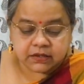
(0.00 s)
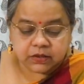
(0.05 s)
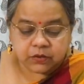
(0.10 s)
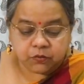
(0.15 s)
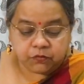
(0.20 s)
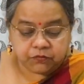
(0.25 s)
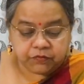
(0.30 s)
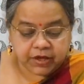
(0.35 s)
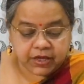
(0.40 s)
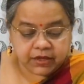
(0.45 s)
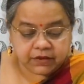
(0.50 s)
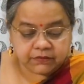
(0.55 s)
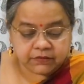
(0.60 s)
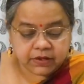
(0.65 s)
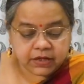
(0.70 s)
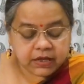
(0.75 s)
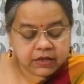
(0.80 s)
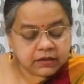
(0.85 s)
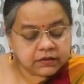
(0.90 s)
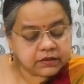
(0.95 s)
where
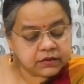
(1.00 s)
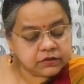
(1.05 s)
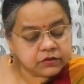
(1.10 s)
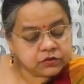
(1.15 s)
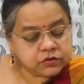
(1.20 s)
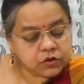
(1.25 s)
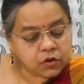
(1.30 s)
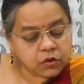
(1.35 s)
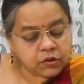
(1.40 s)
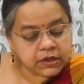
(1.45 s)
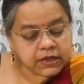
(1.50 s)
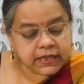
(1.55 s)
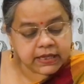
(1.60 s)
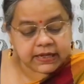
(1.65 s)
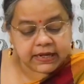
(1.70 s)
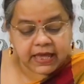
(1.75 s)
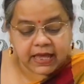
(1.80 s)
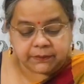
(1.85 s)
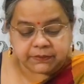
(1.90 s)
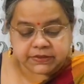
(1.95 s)
the sole
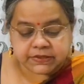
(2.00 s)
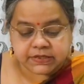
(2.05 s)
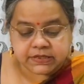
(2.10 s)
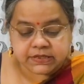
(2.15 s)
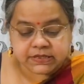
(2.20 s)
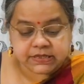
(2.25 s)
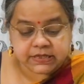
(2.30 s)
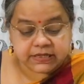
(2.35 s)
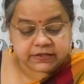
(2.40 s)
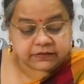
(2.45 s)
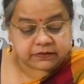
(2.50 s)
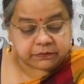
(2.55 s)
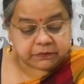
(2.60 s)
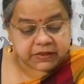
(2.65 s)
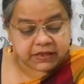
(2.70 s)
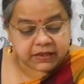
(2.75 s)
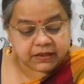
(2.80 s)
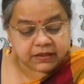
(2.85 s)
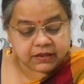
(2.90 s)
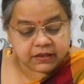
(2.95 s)
inhabitant is
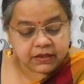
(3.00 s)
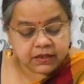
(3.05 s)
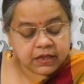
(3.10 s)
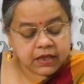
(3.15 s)
me,